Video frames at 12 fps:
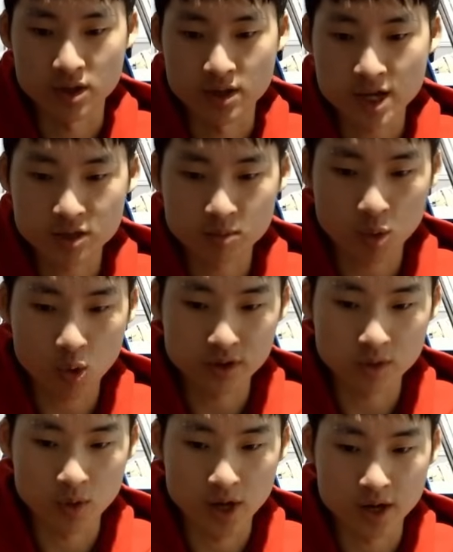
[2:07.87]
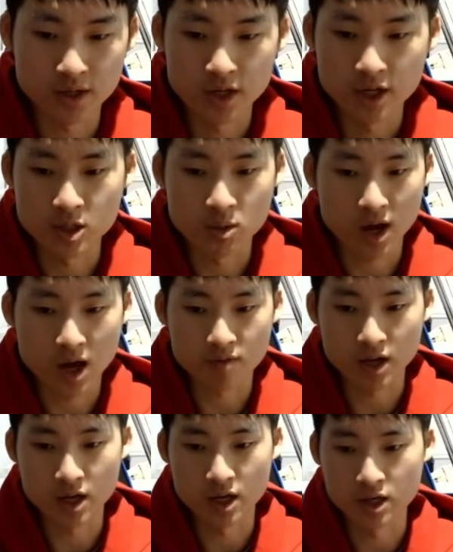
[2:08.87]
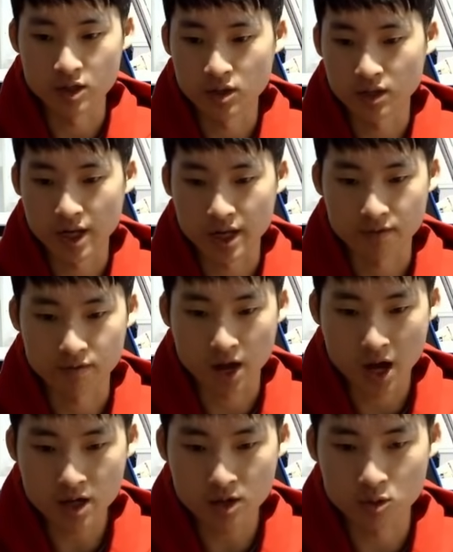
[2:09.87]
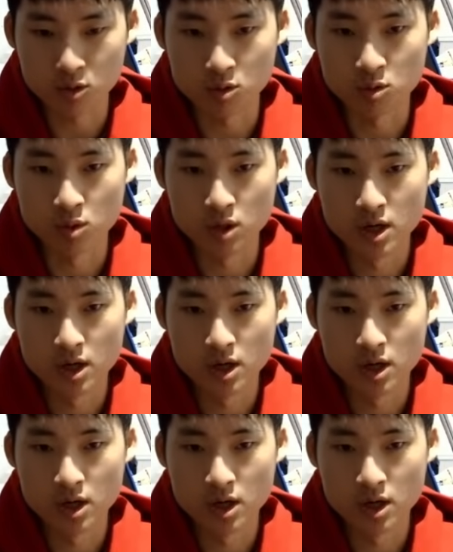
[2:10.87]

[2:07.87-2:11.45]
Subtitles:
and that's important when you have a unit like Vi who